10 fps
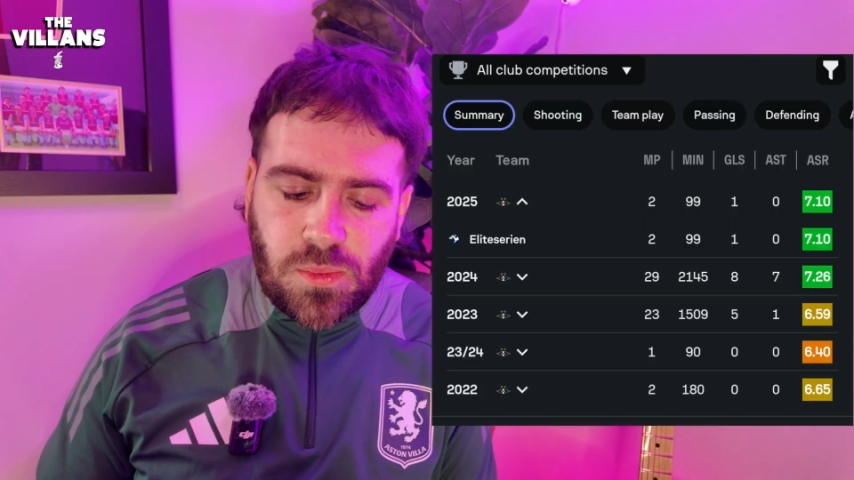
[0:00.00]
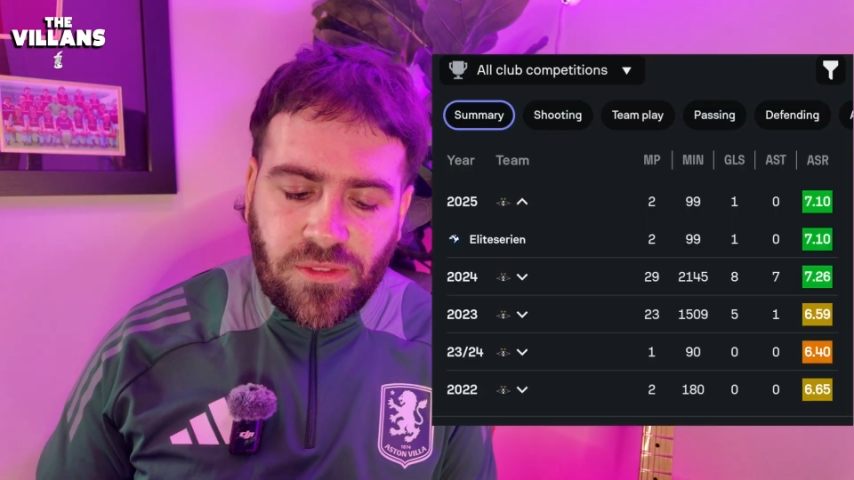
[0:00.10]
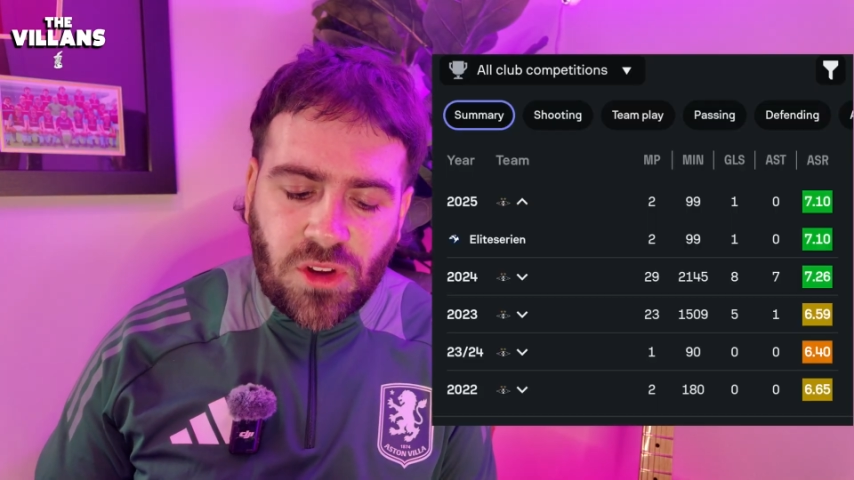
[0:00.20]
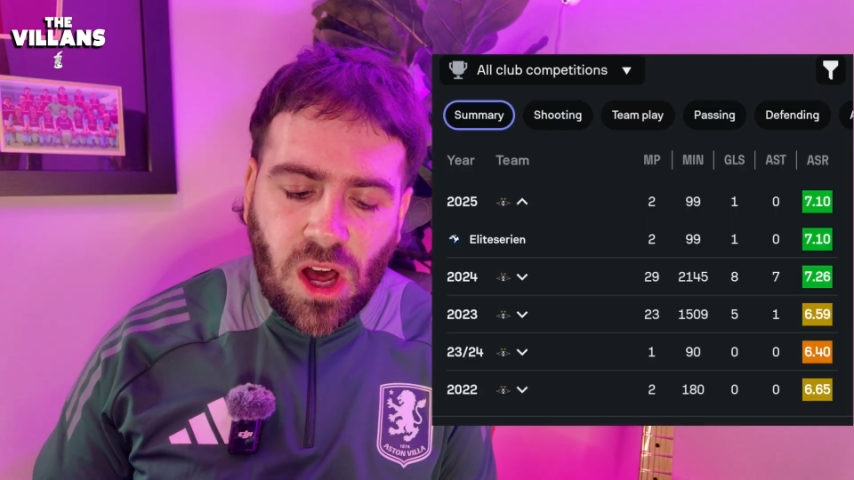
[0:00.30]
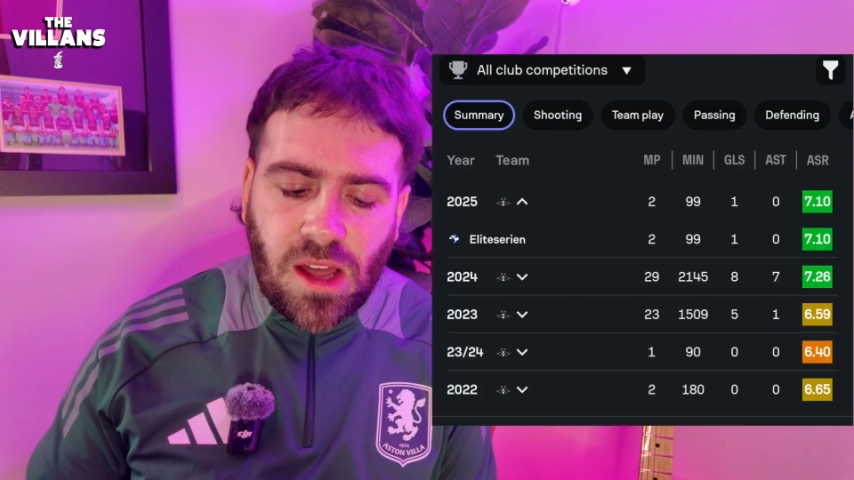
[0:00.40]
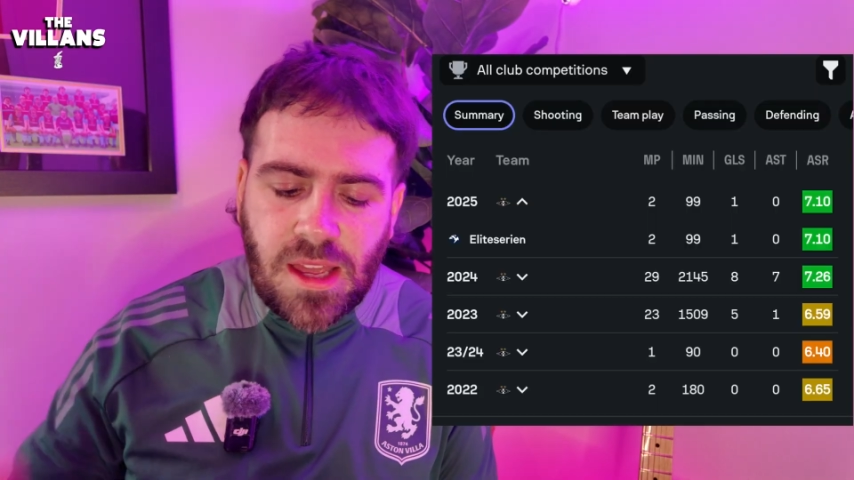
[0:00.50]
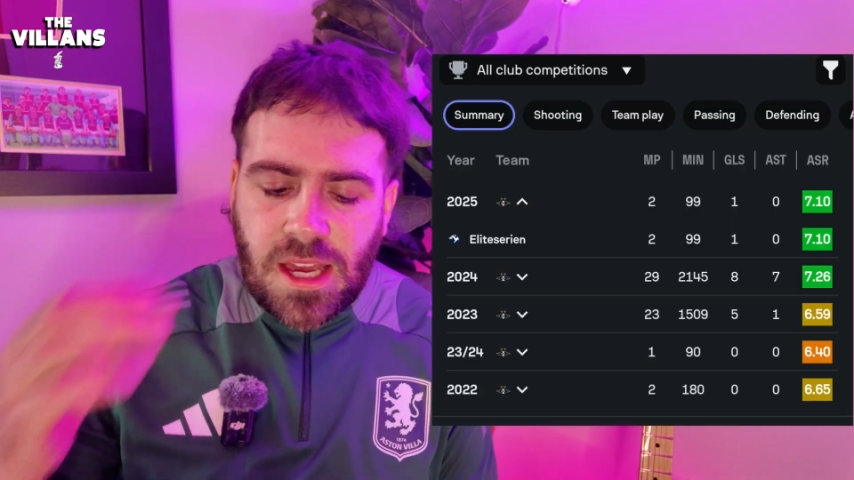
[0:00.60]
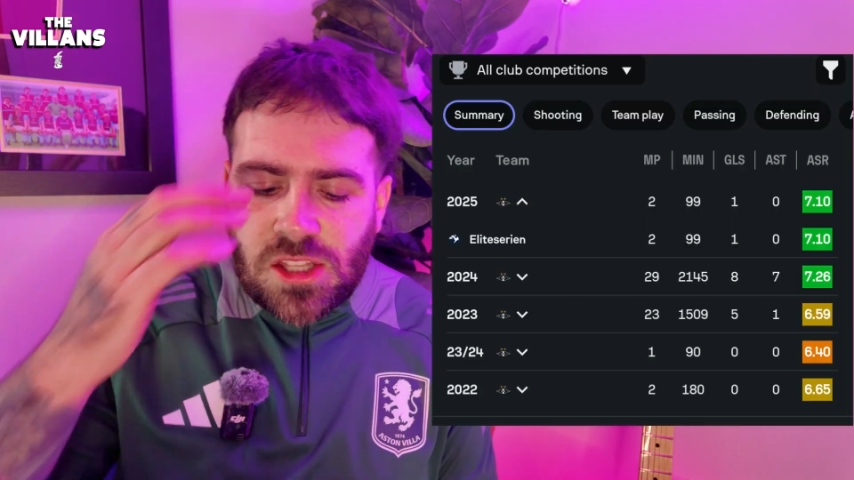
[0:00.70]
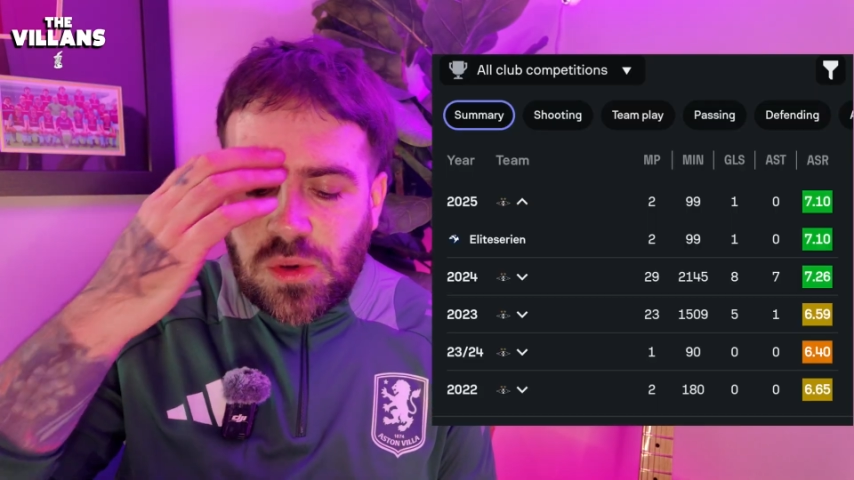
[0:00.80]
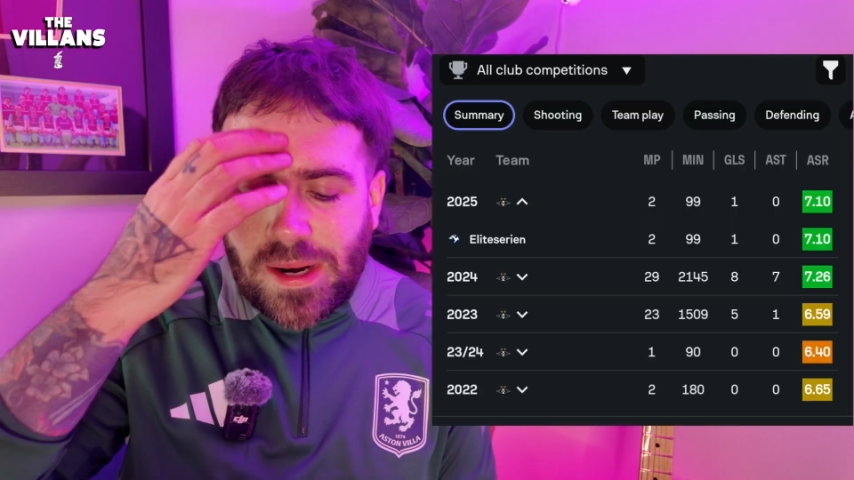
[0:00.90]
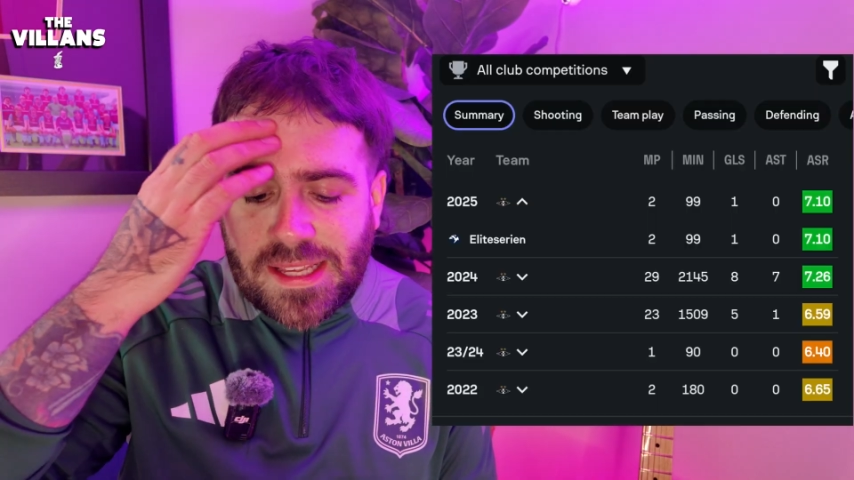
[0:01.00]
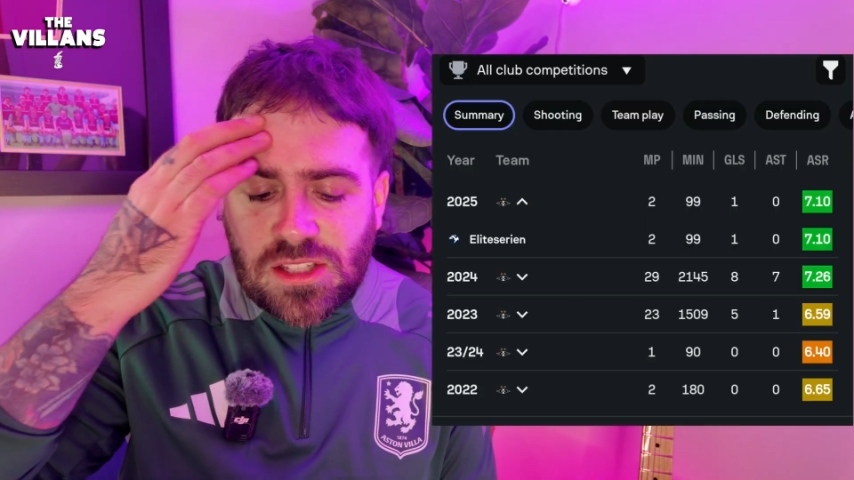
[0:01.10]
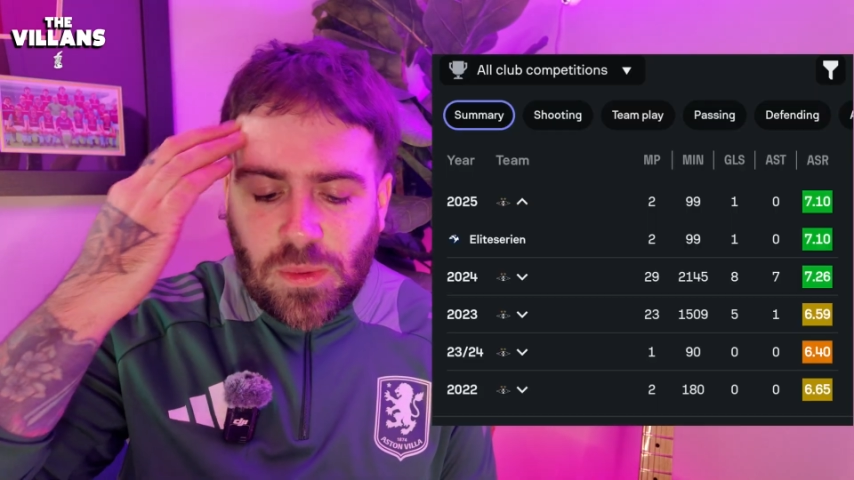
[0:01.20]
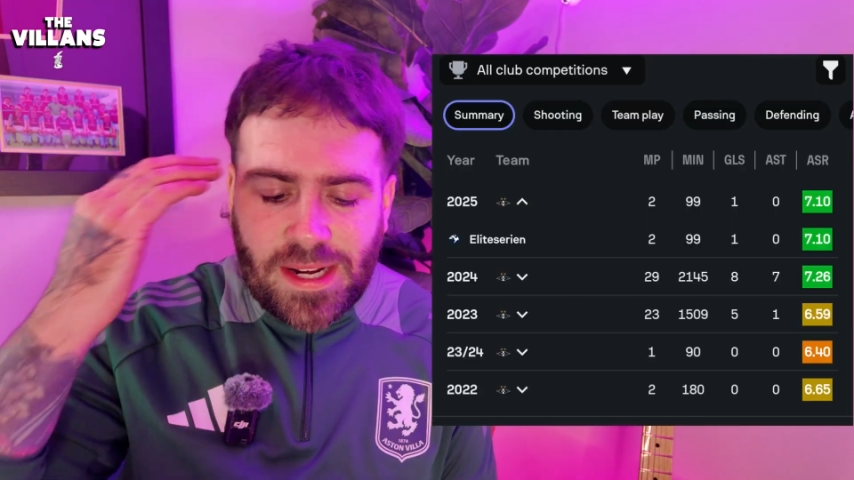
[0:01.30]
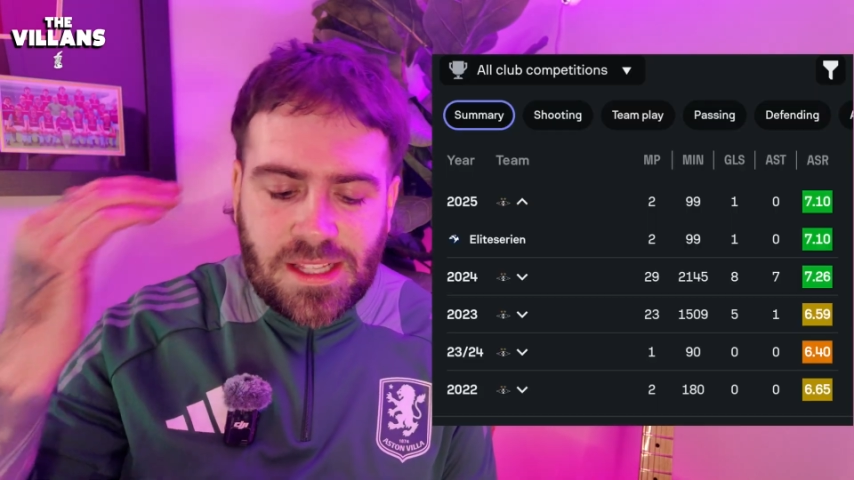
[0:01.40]
We've got
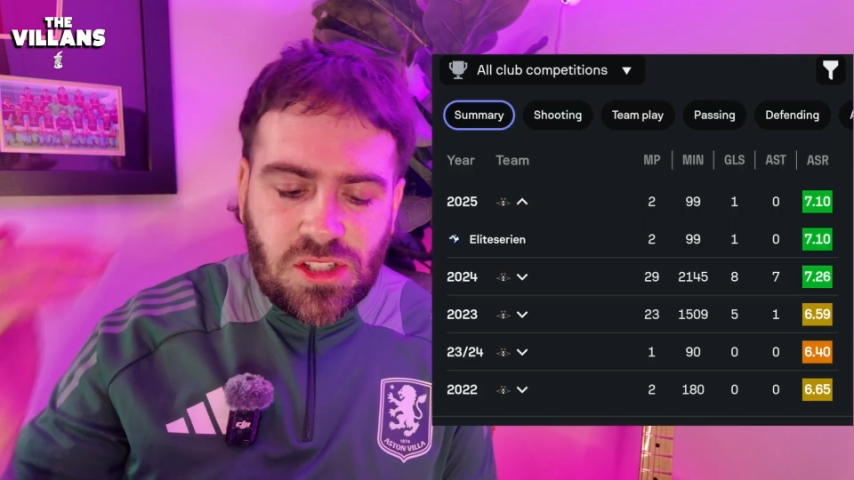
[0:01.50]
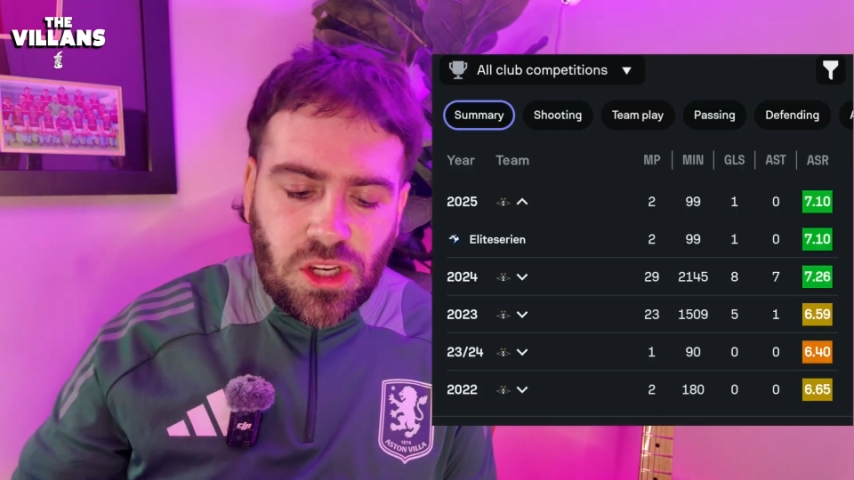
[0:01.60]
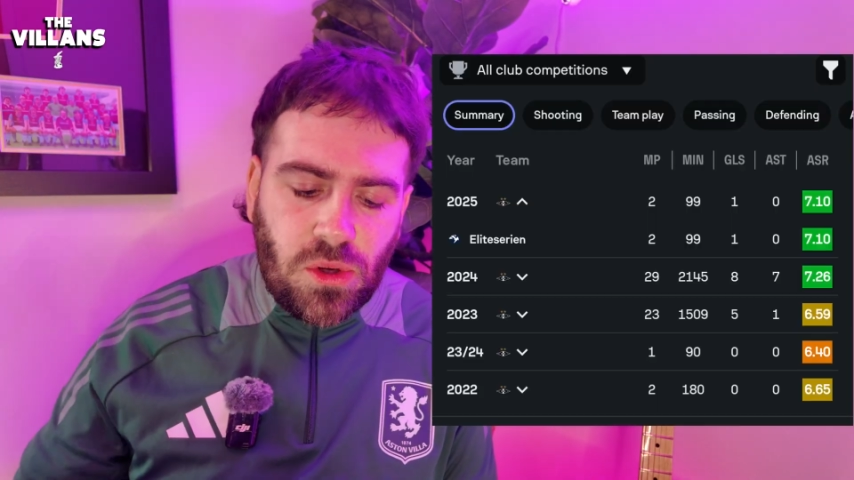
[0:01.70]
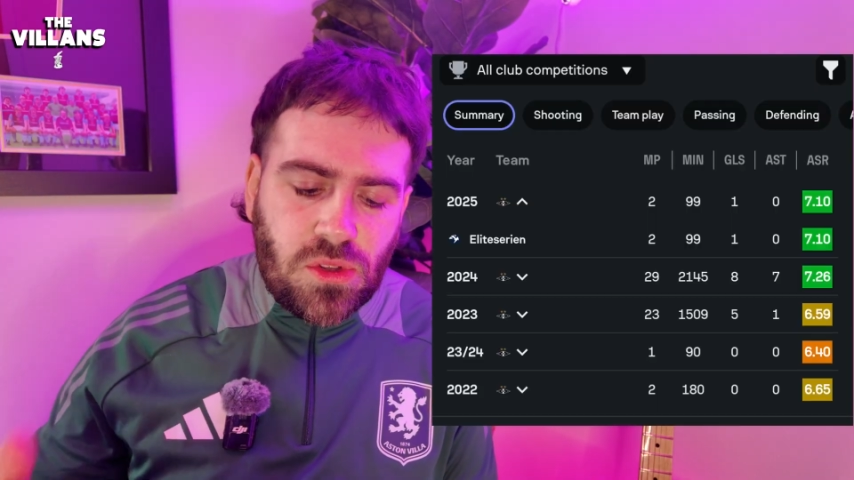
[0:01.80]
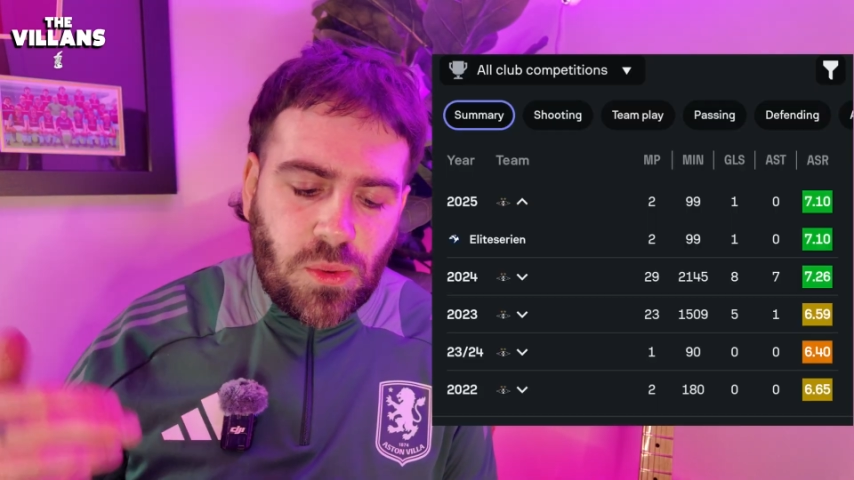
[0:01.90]
2022,